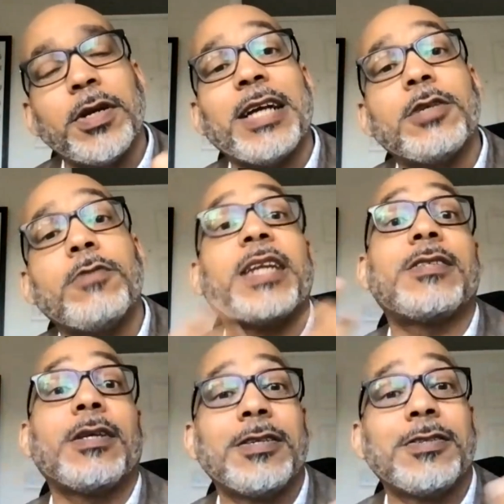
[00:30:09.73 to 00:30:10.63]
because you could
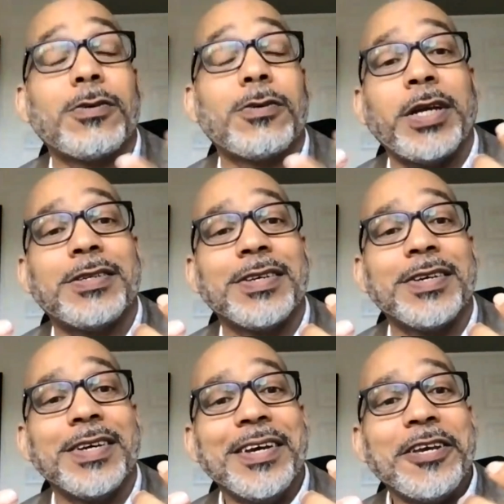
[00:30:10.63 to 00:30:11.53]
imagine medicine is
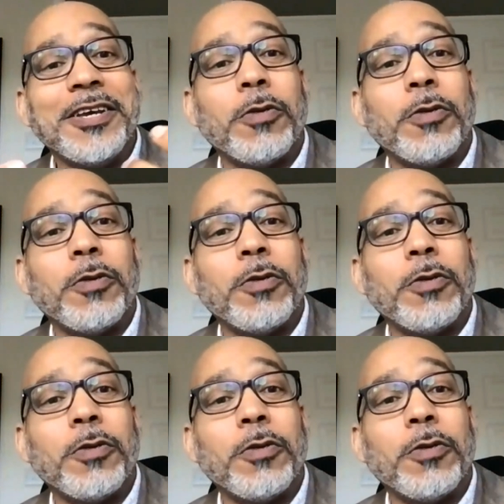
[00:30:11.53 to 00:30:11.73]
quite,